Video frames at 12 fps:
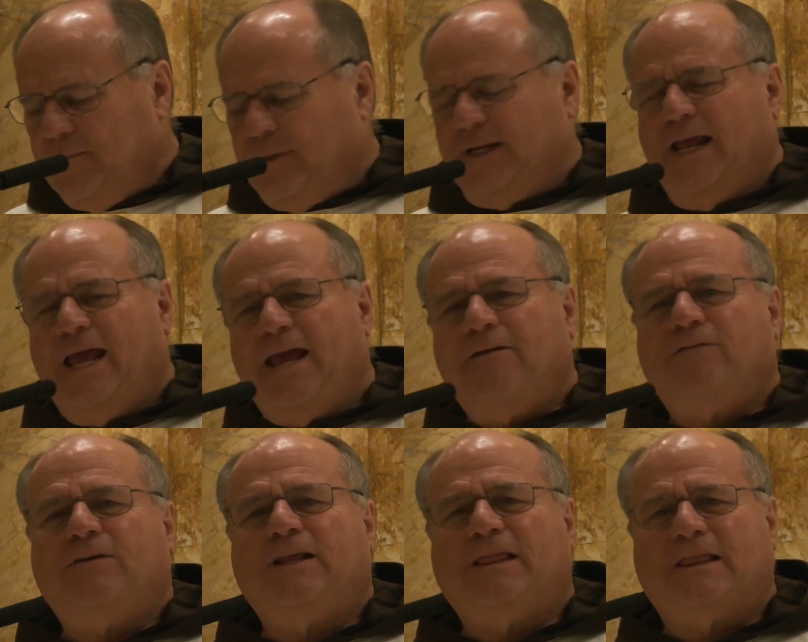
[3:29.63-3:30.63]
But
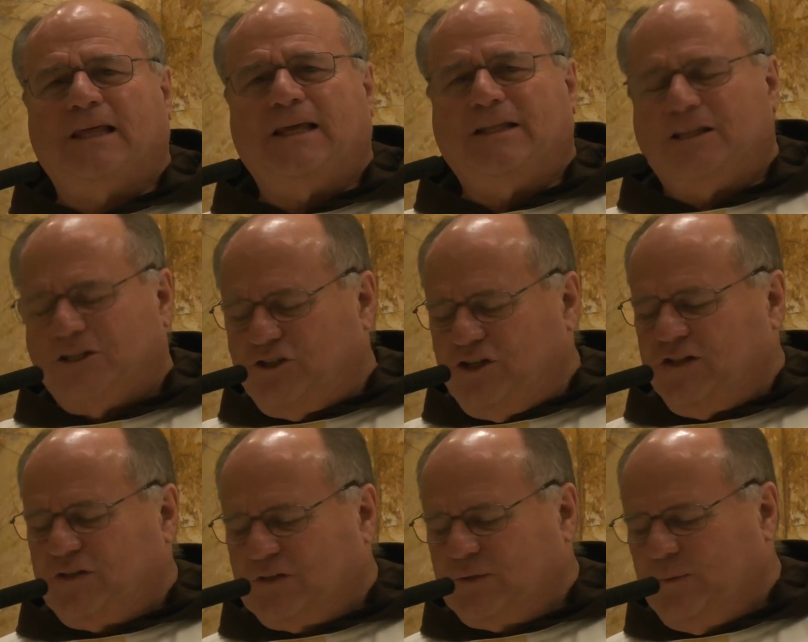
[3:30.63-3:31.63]
everything that
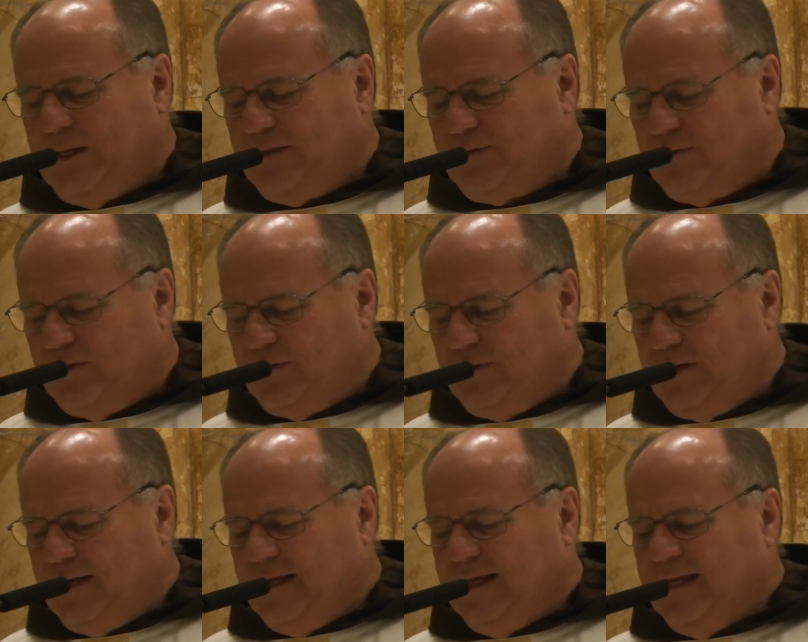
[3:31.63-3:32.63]
Jesus went
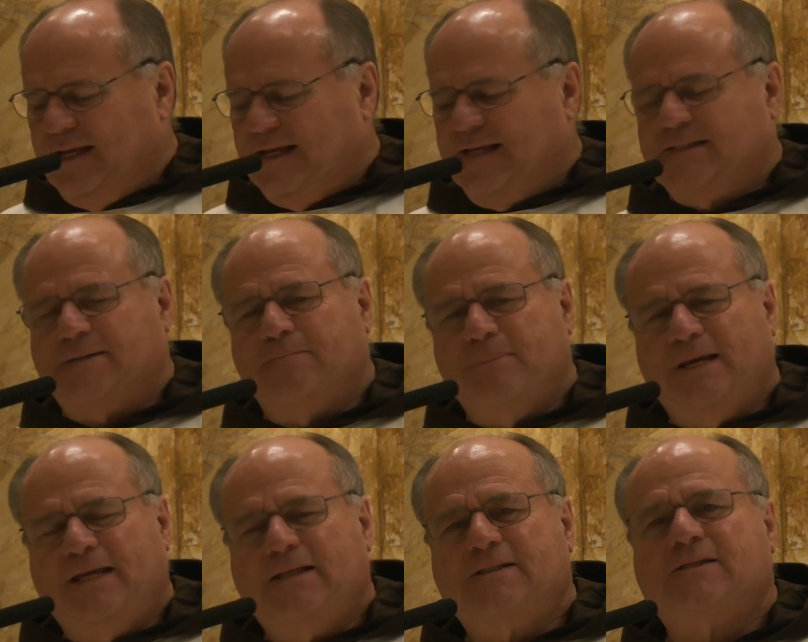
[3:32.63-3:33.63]
through is a
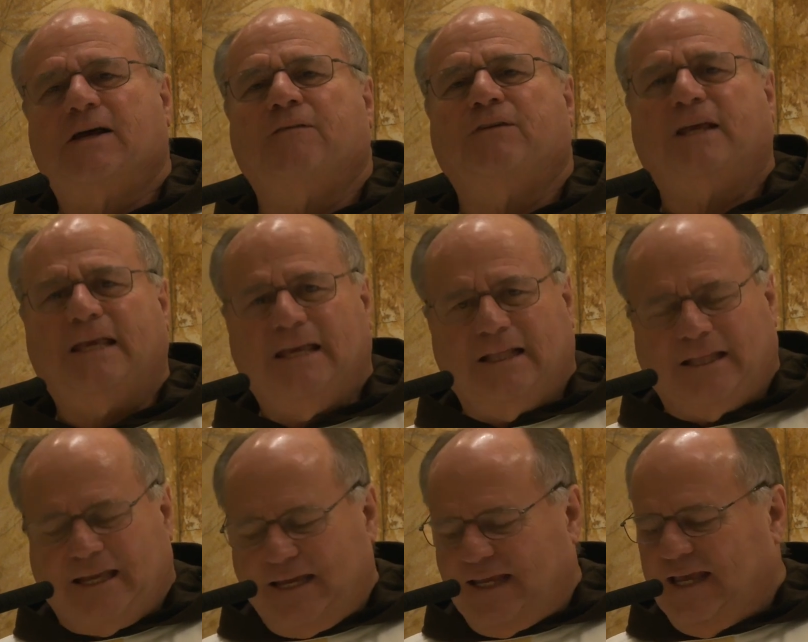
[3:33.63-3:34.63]
means of
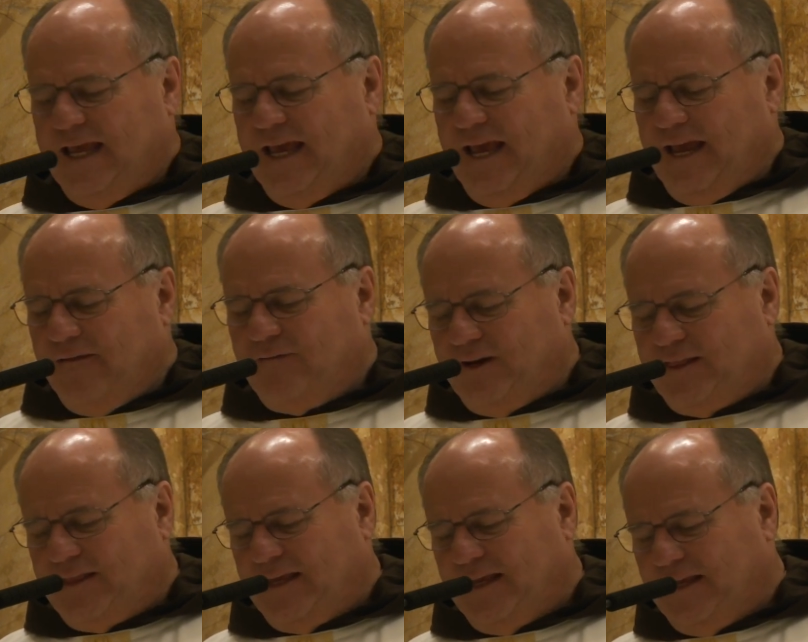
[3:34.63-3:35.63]
healing
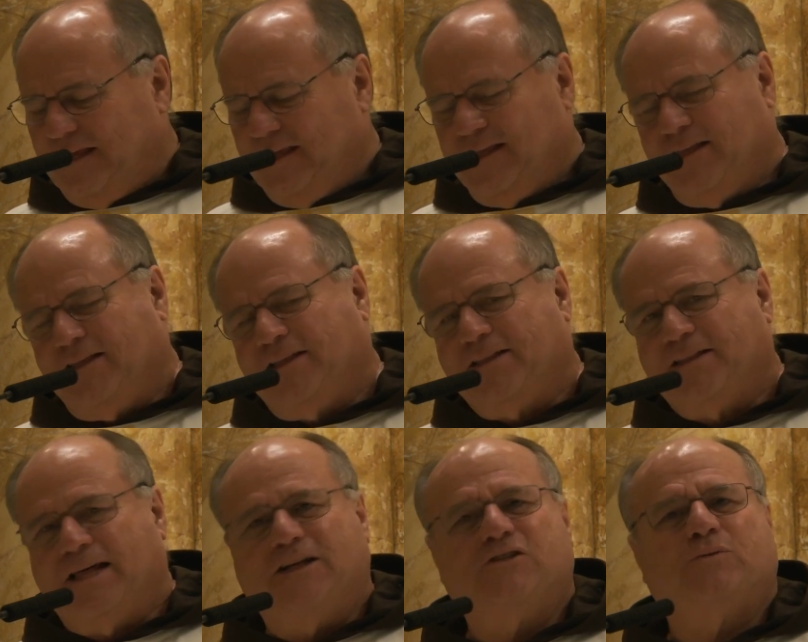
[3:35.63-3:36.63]
everything
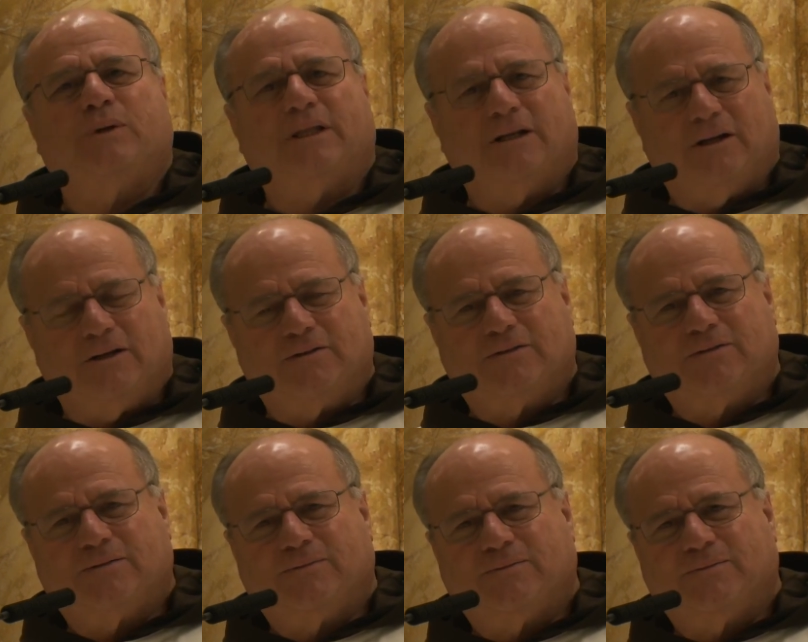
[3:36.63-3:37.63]
that is within
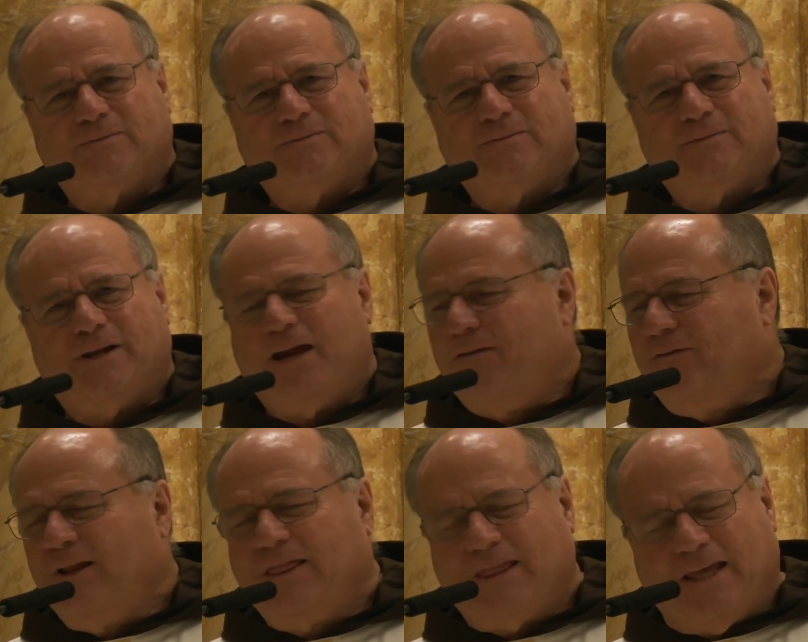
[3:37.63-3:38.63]
us.
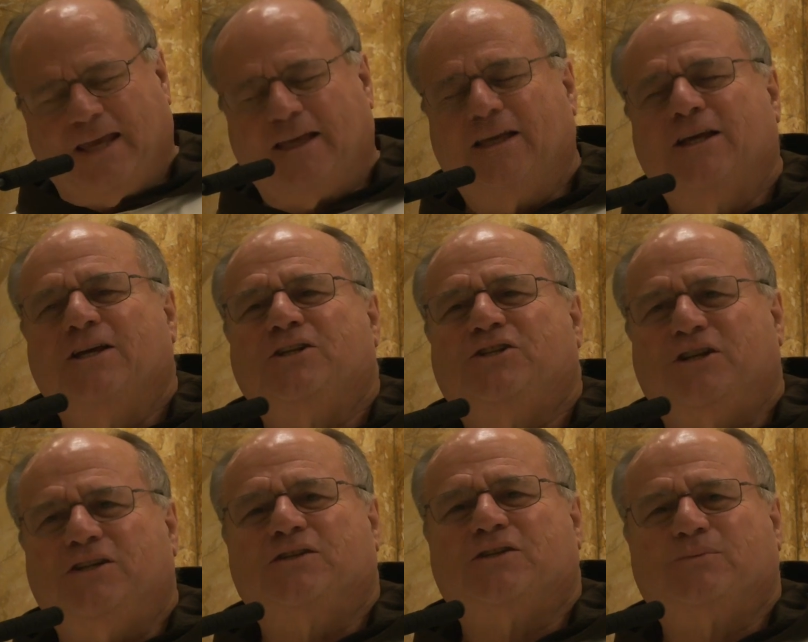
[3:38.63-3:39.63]
Everything
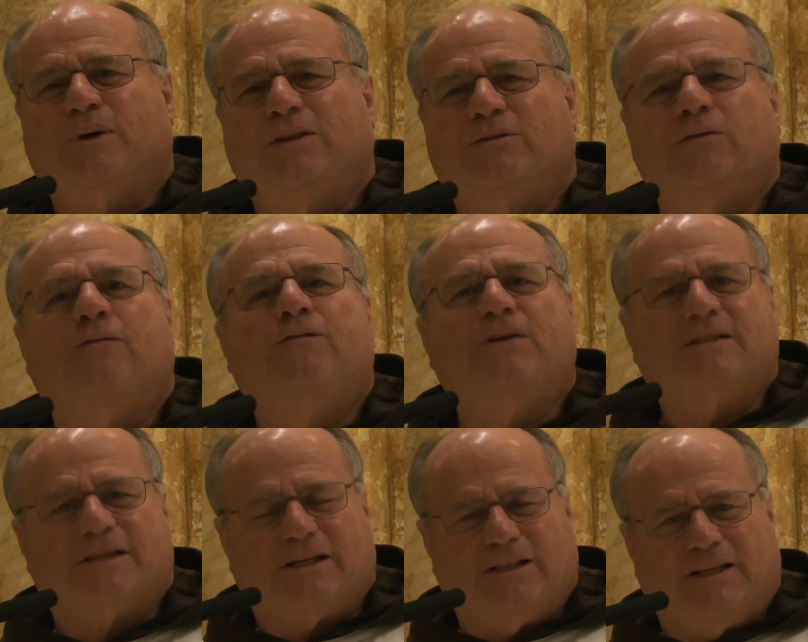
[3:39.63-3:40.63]
Jesus went through
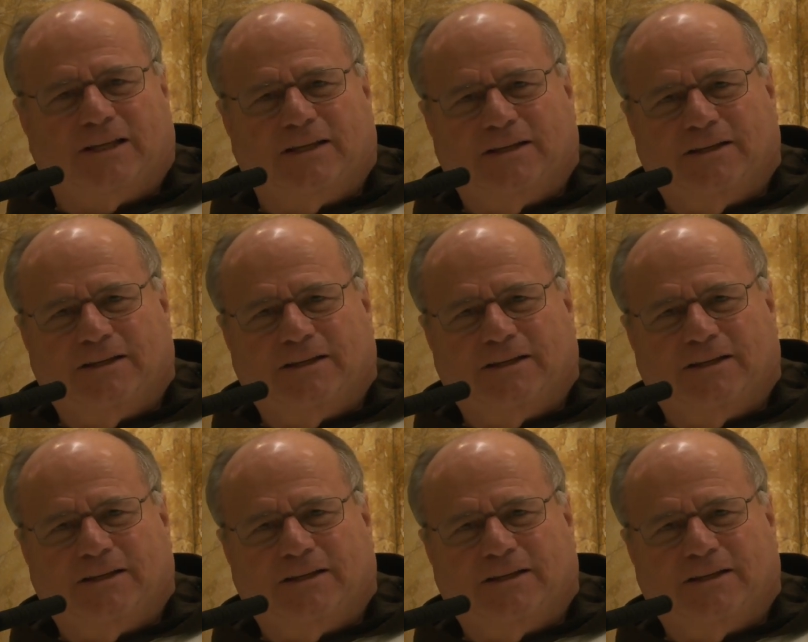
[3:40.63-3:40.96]
physically.